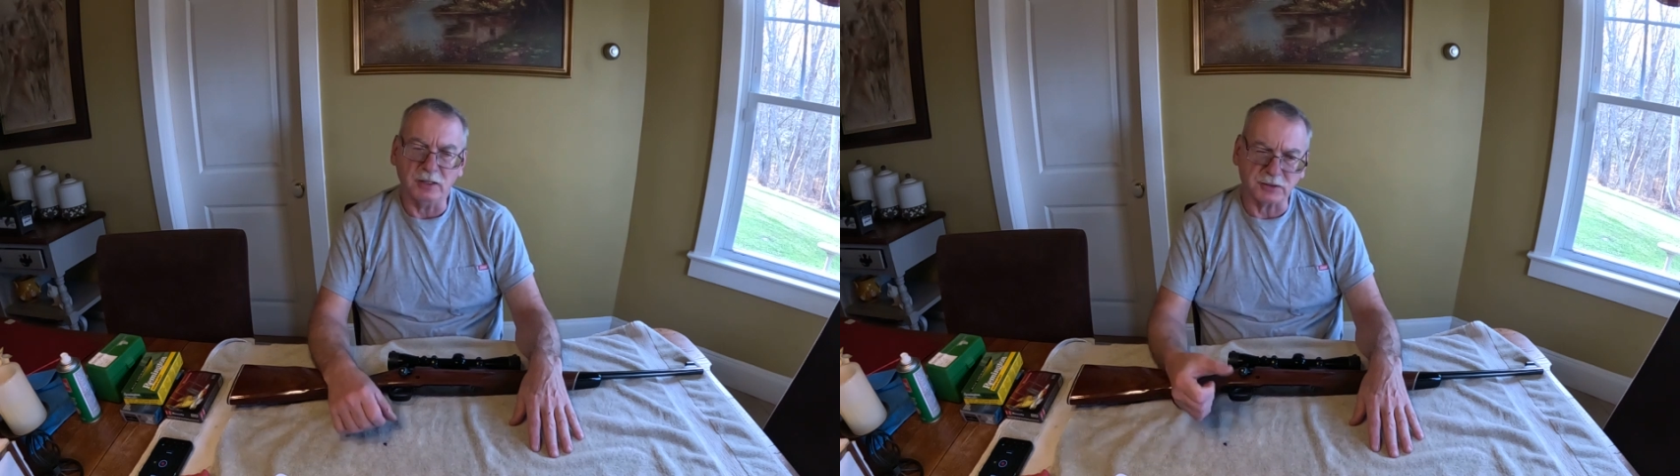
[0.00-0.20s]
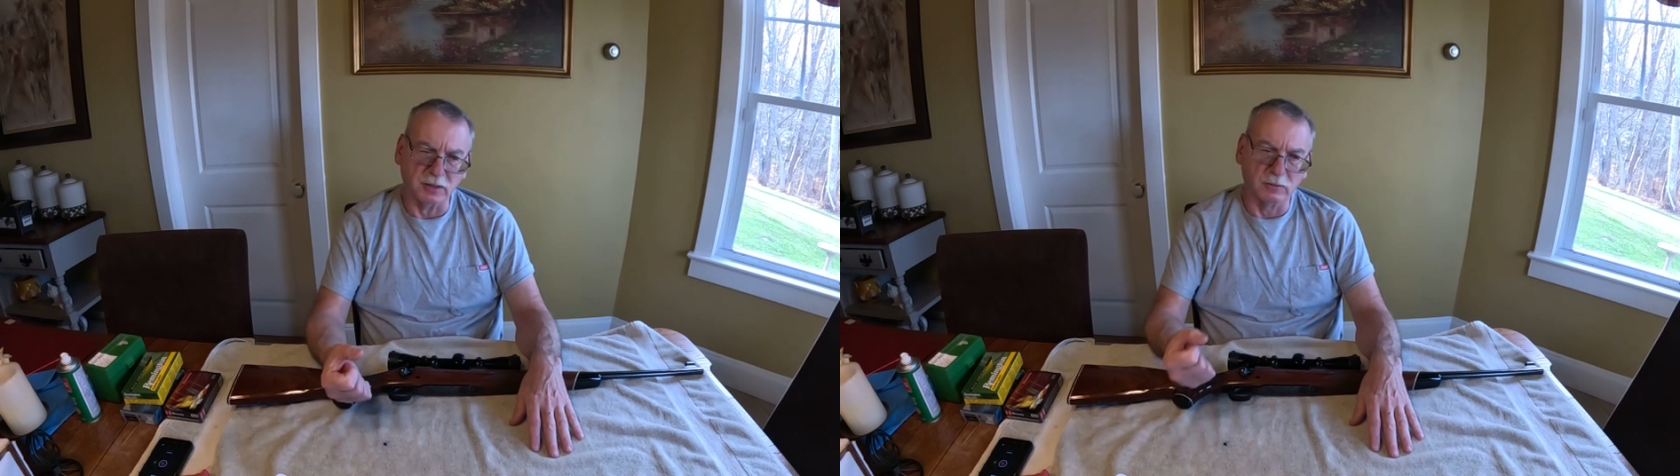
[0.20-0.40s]

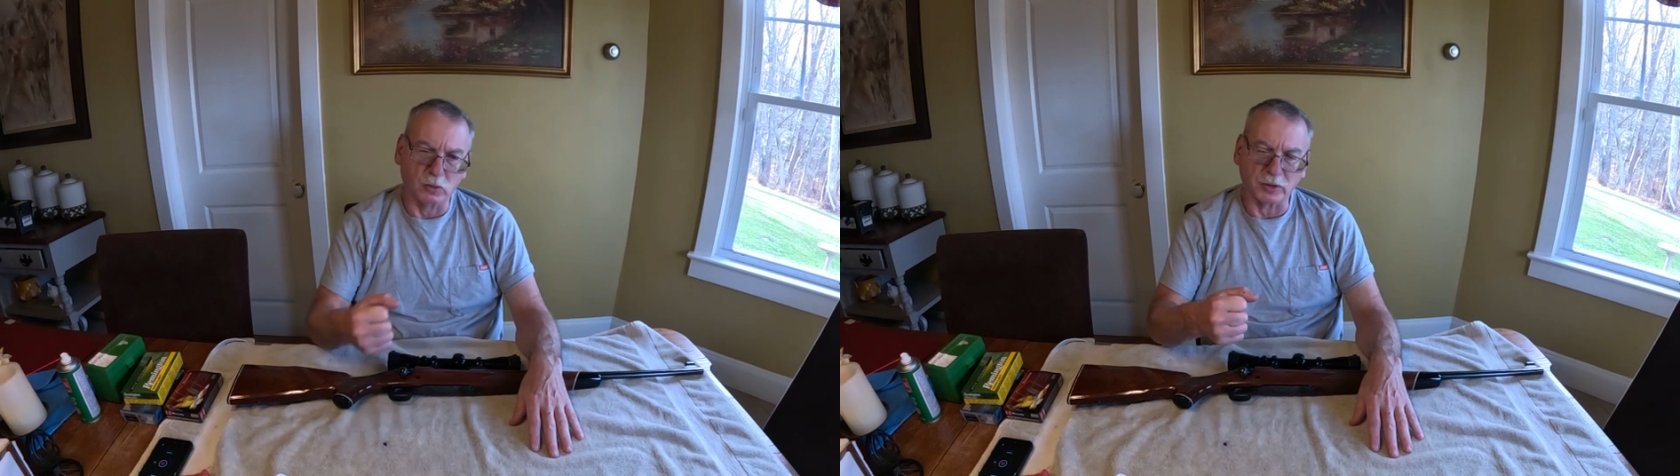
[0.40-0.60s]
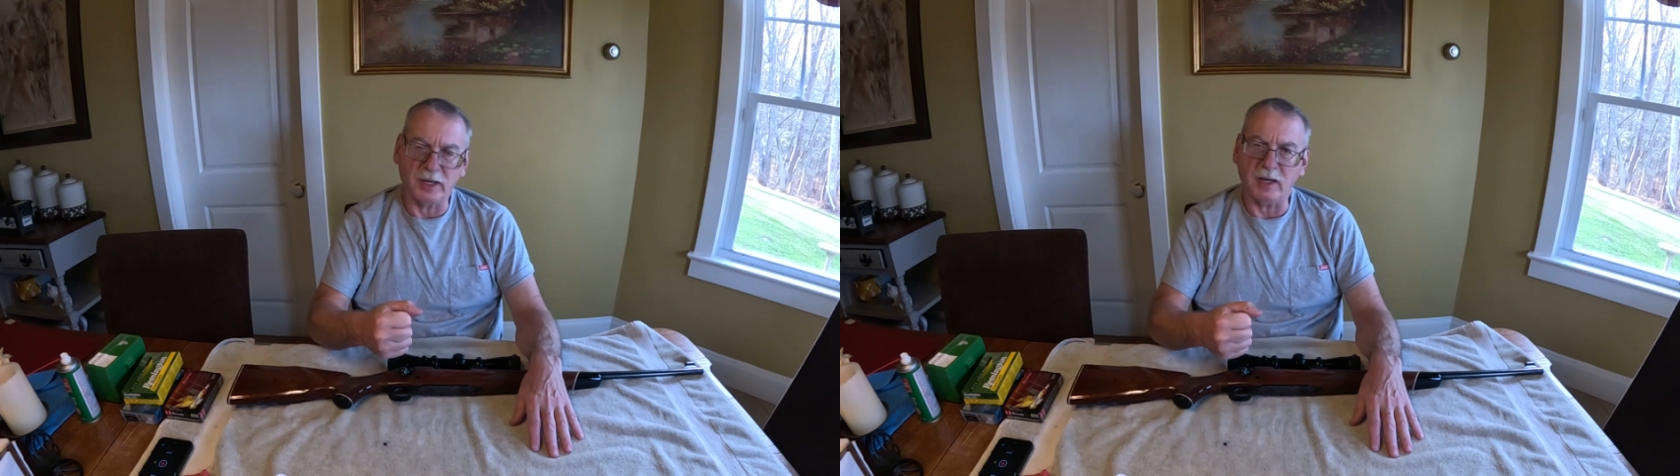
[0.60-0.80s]
It's got a little
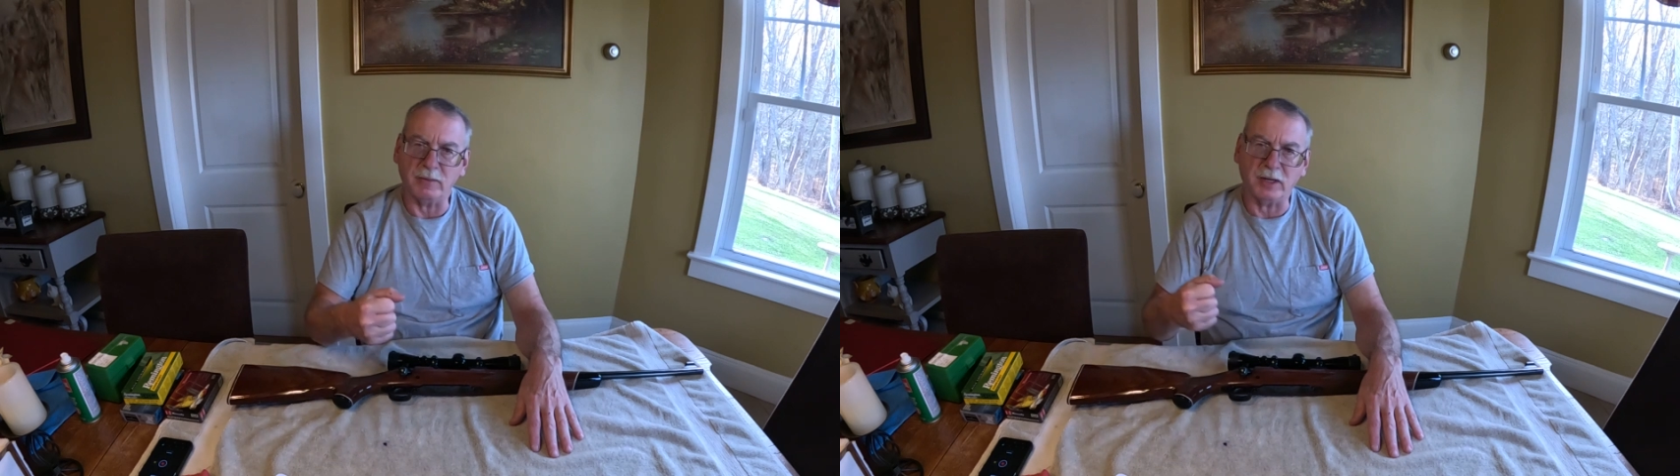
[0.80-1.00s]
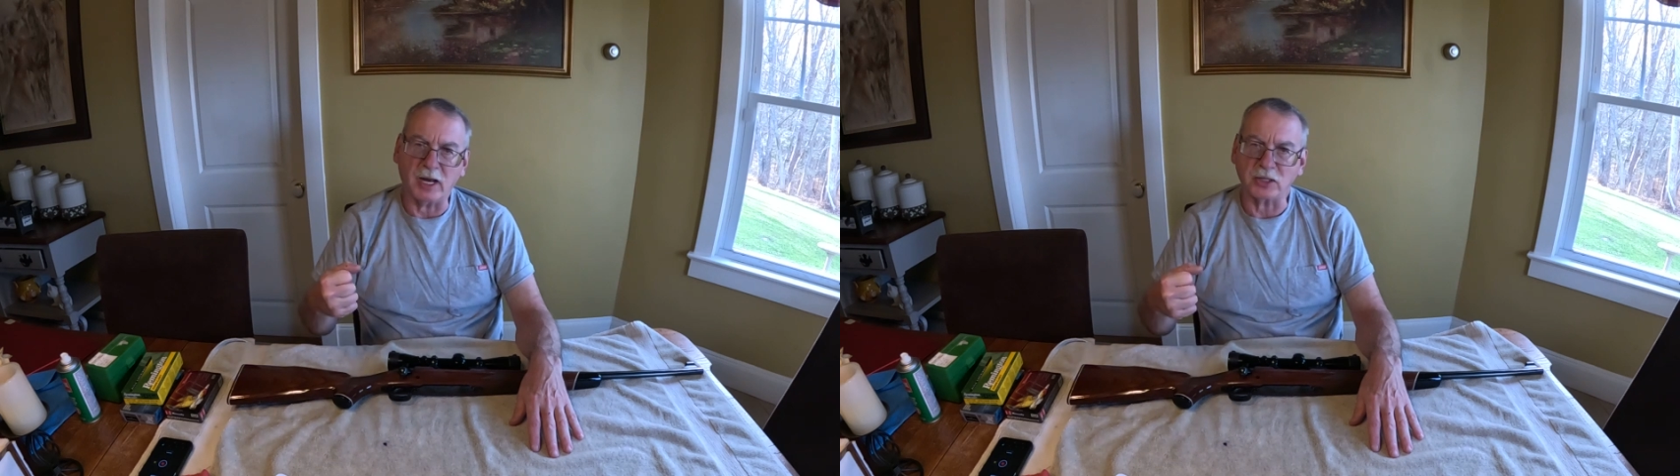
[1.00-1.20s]
more
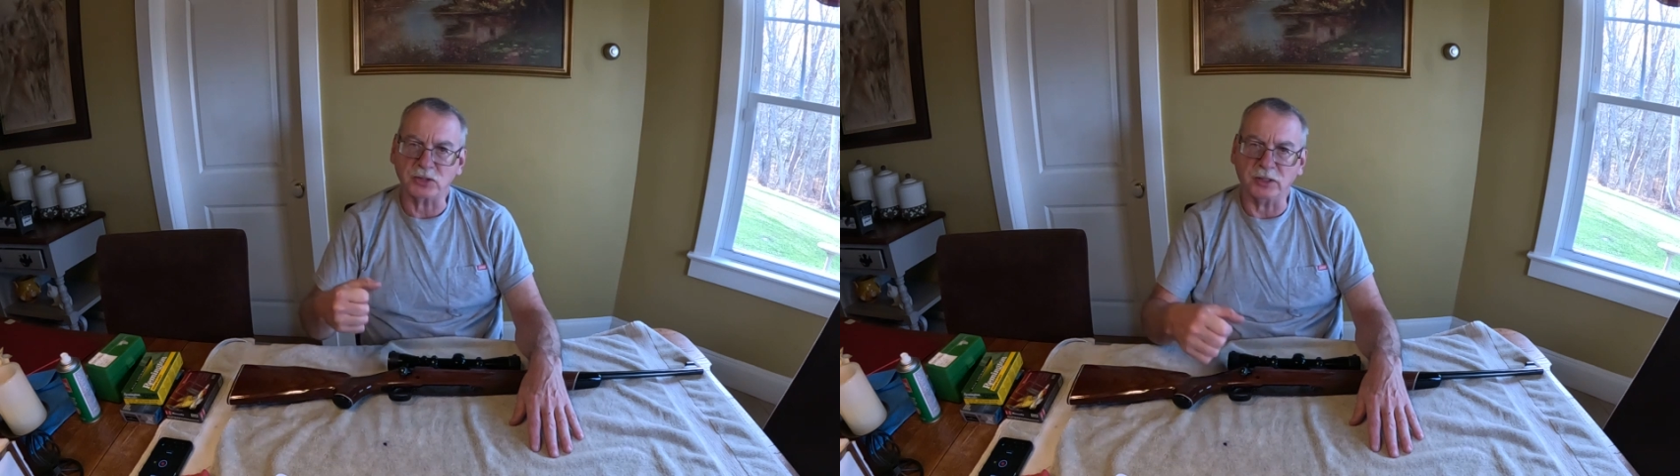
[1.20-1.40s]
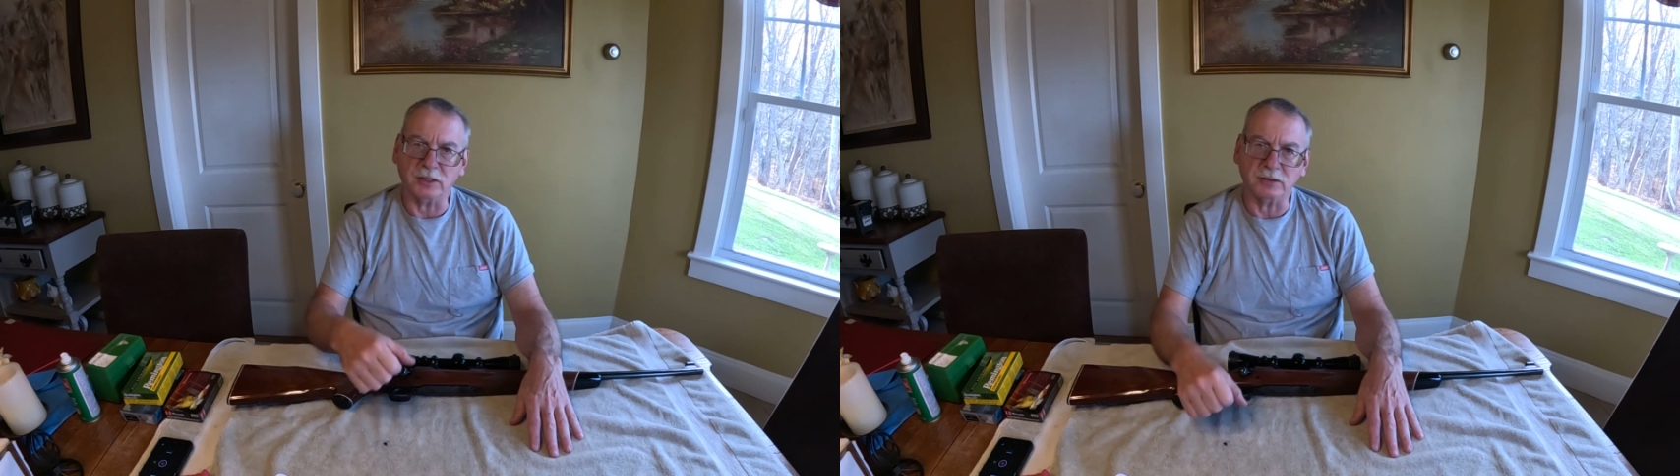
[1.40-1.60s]
camming
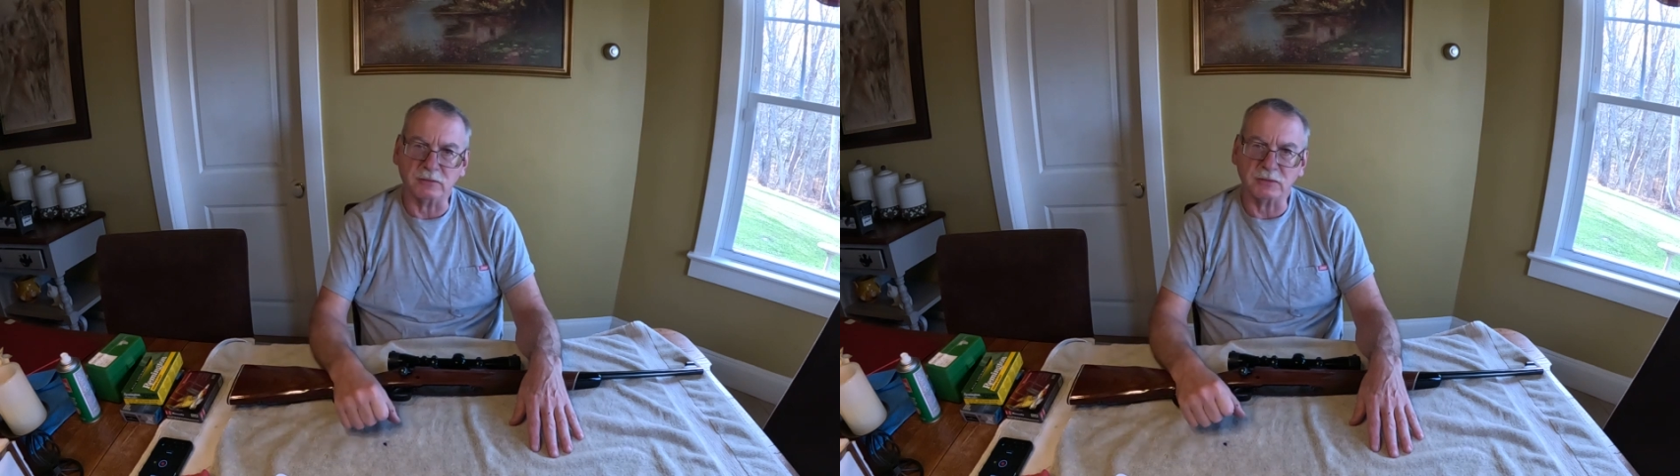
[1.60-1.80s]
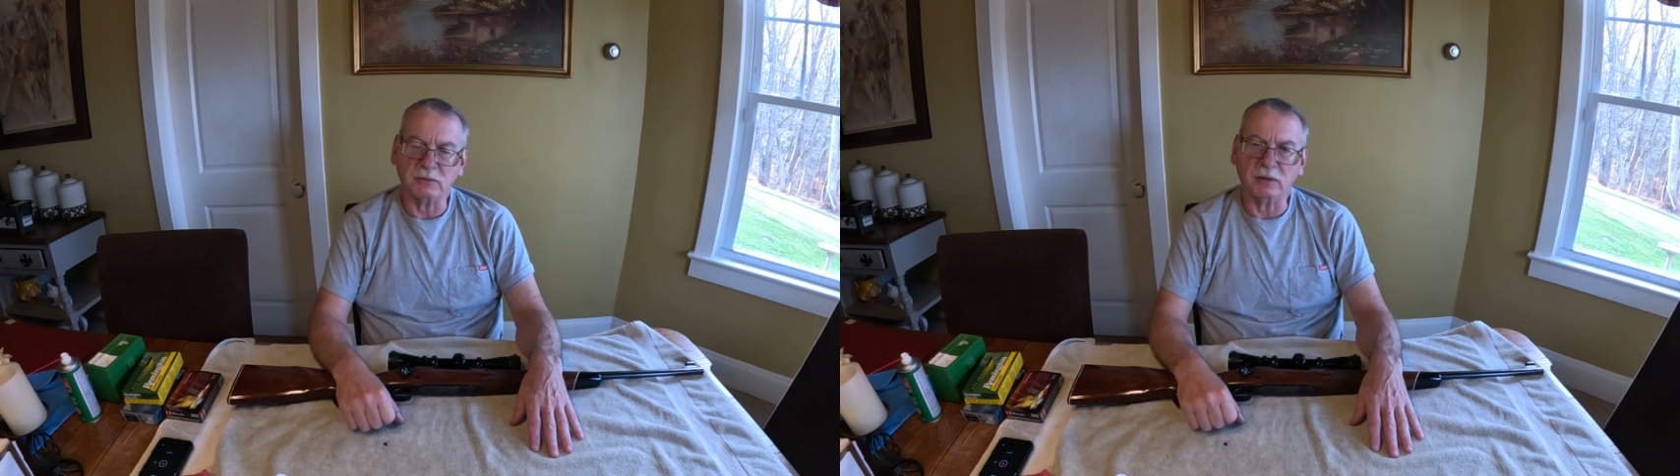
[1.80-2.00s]
action, get a